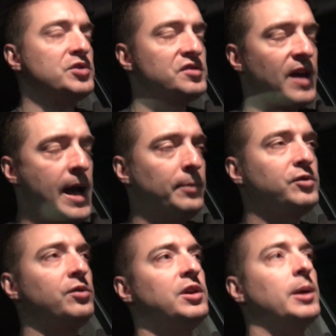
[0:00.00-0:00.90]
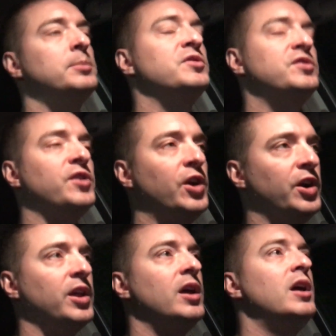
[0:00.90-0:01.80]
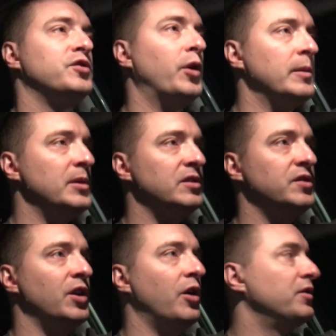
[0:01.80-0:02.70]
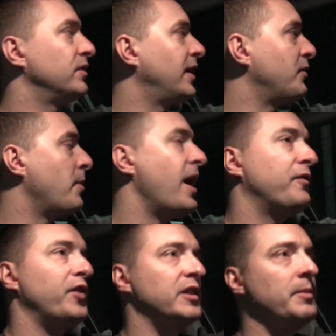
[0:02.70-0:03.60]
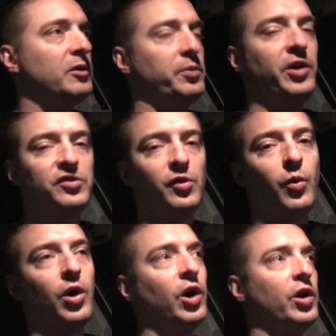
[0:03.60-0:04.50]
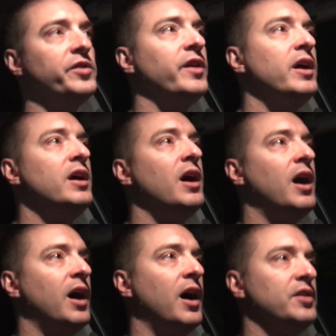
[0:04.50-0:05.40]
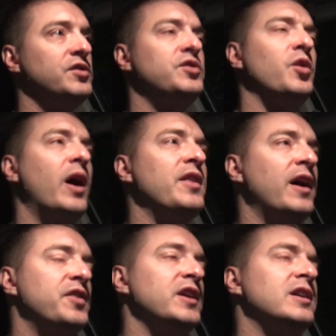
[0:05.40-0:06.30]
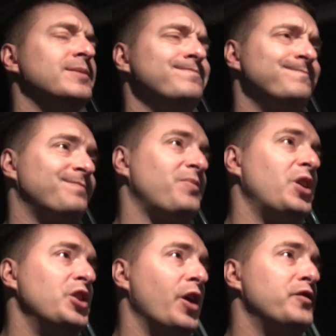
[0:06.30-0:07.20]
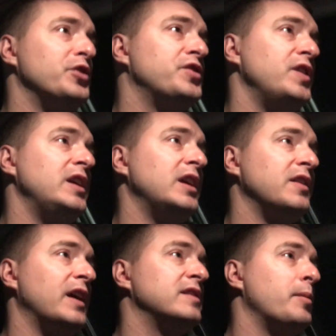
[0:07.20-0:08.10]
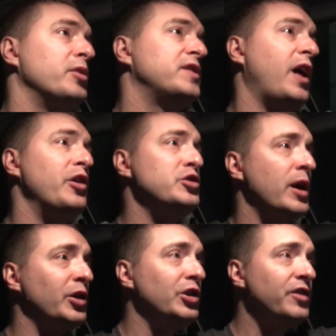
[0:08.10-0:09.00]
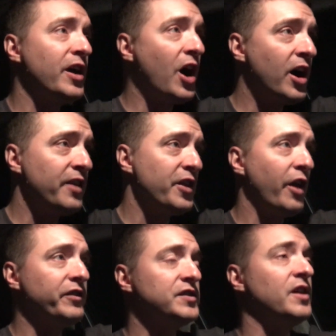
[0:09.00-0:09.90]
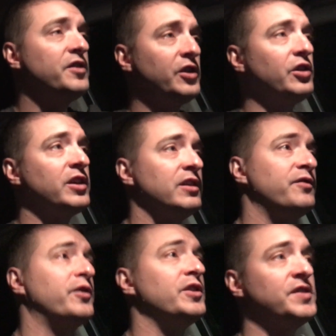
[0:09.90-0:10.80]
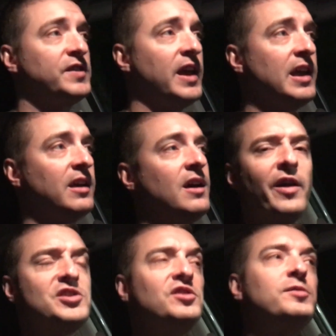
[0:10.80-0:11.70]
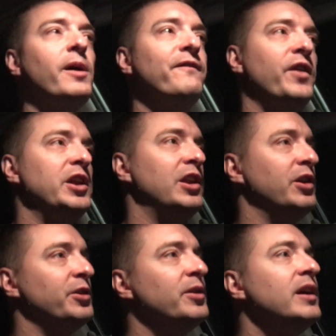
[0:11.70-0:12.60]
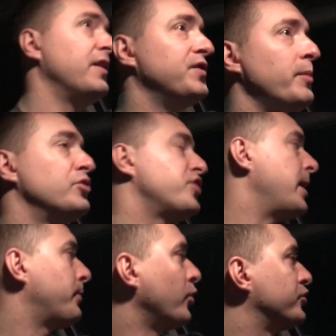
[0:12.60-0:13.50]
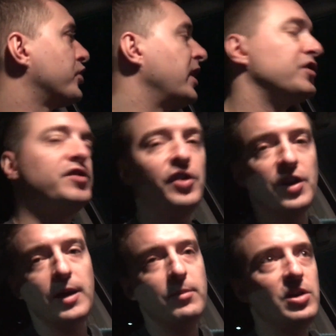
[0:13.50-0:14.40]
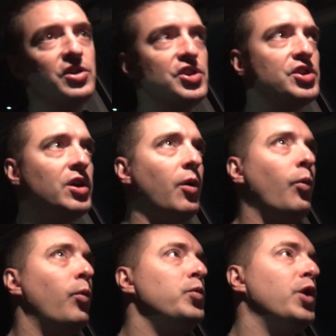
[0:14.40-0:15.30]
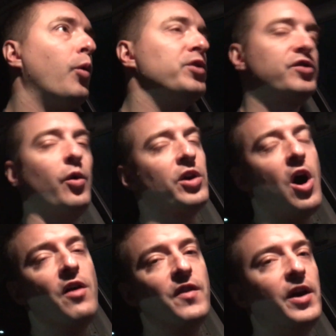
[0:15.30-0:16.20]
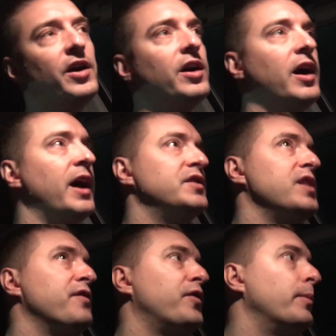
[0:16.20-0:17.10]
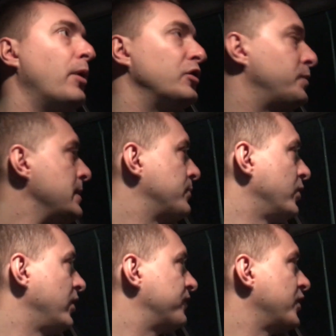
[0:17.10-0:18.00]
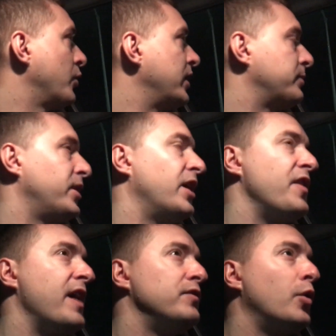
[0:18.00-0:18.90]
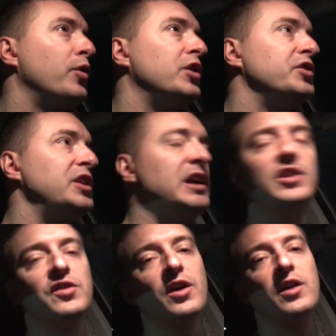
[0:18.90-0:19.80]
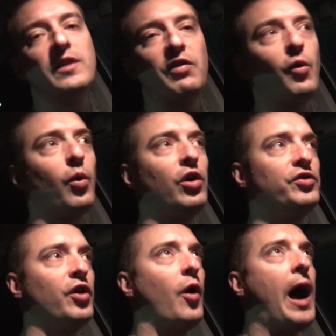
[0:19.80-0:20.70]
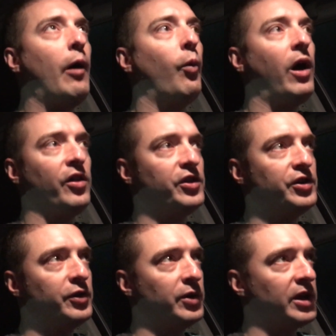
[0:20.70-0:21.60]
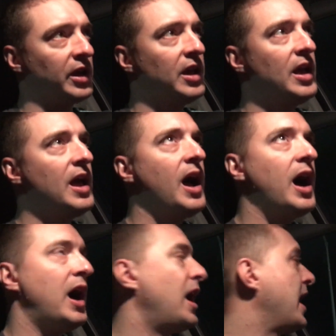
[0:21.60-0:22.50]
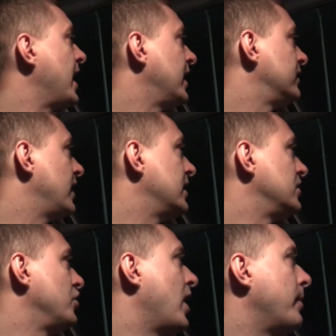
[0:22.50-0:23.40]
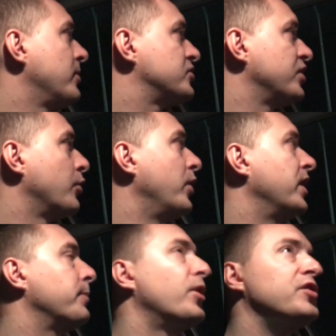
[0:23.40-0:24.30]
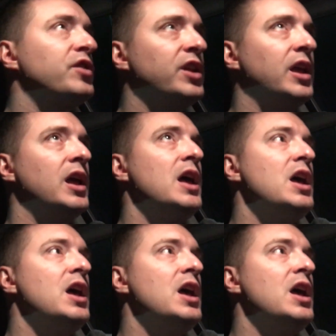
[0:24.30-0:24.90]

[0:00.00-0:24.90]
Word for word: which is absolutely absurd for tournaments, you know, never mind for like the best players in the world. Uh, so I, I think you know, if you're seeing that someone's telling you how good they are and then all of a sudden they're looking for a stake, that should smell funny to you. If someone's trying to portray a certain image, you know, what's going on there? I'd say for most people, if they're a winning player, they have no real need to let the world know how well they're doing uh, and and you know how much they're winning. Personally,